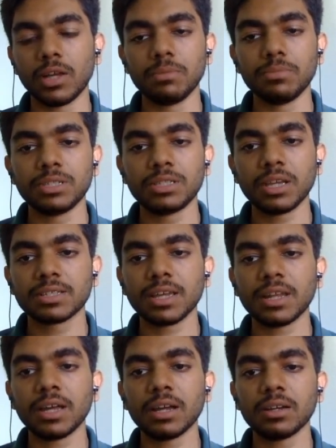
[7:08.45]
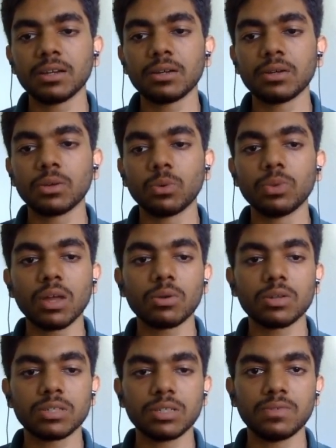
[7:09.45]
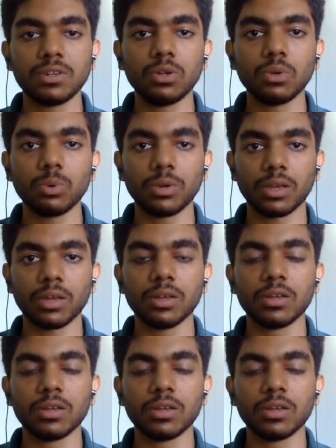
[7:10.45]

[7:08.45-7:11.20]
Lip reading: mistakes can occur without us even knowing.